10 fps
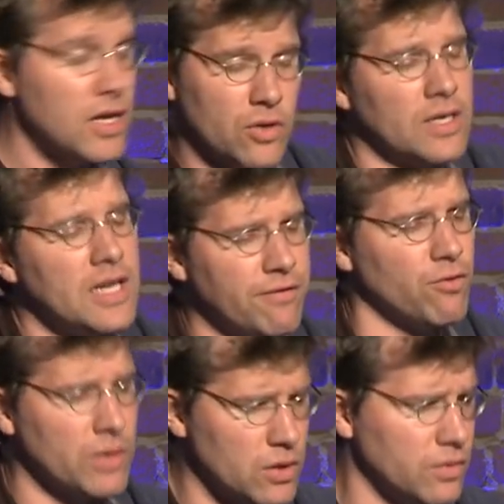You can even
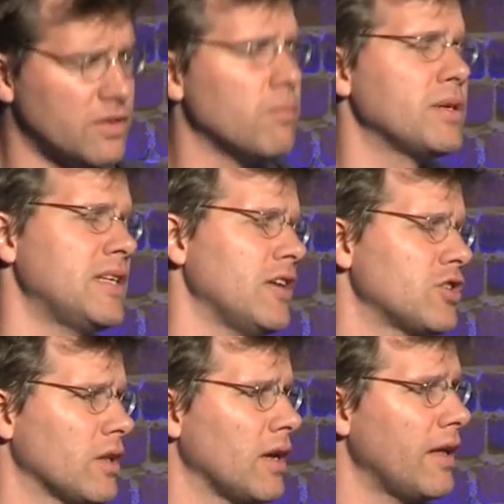reuse them
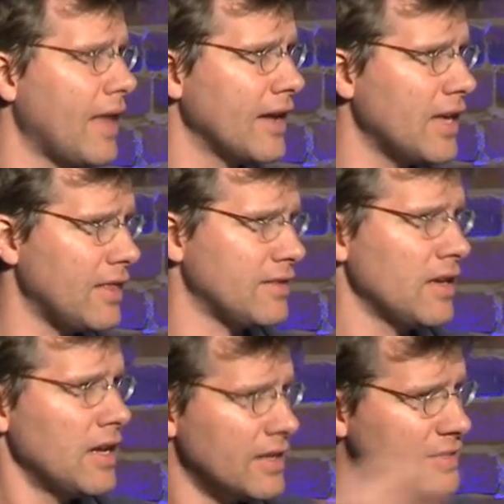potentially. And again,
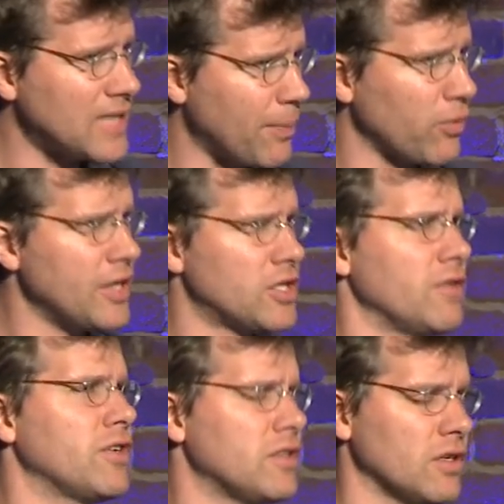this separation
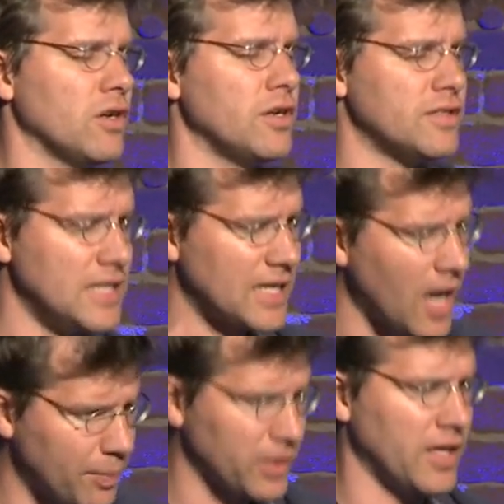of concerns,
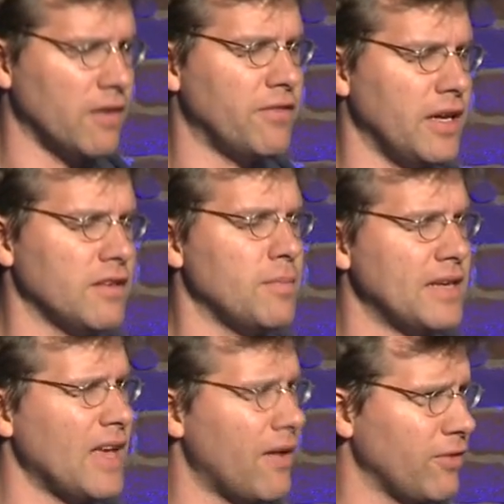decoupling of things
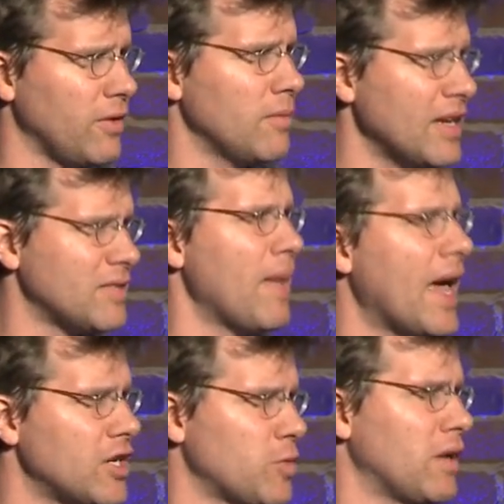makes
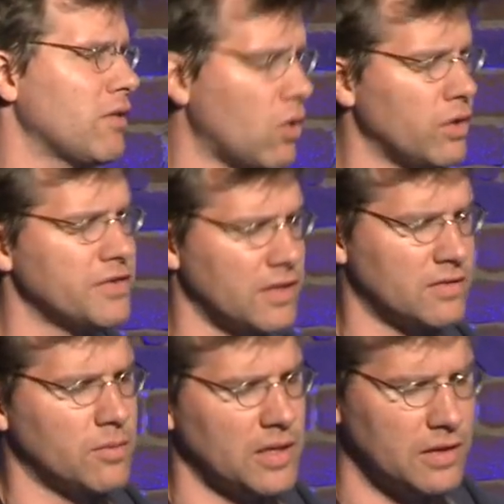management of the whole
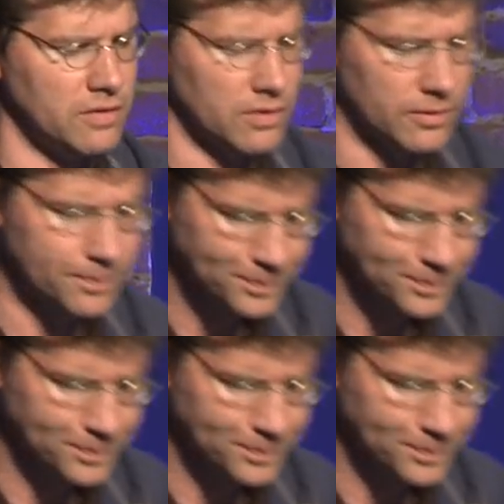system easier.